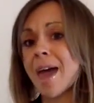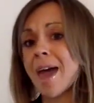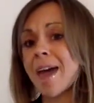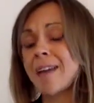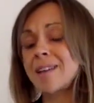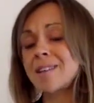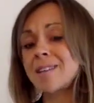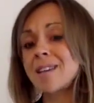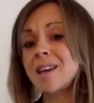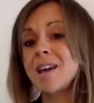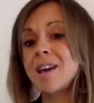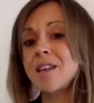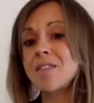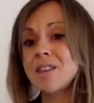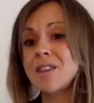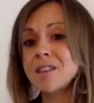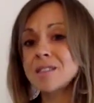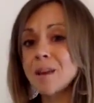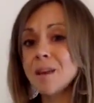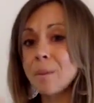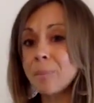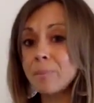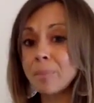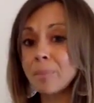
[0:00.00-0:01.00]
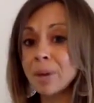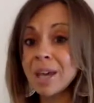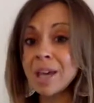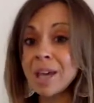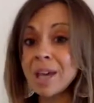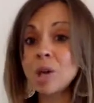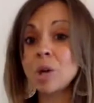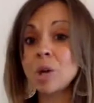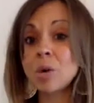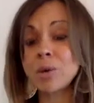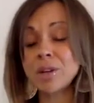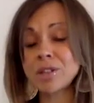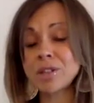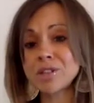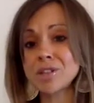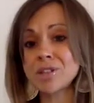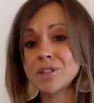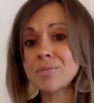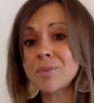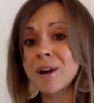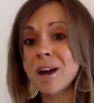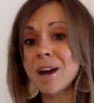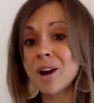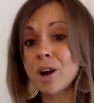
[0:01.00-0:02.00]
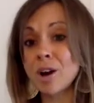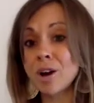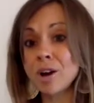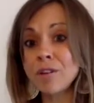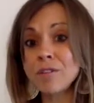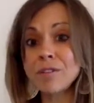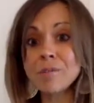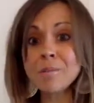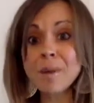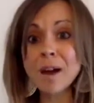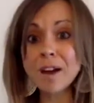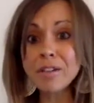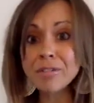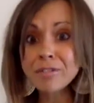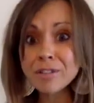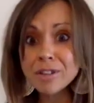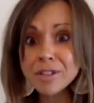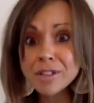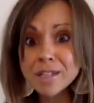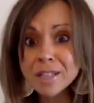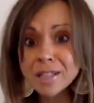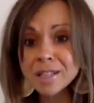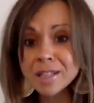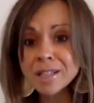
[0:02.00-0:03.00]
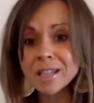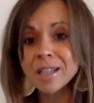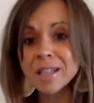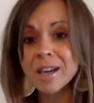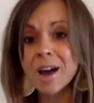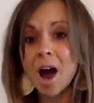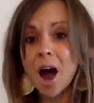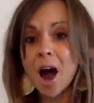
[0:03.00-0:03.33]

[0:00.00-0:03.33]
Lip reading: and there's a big question mark over my fertility.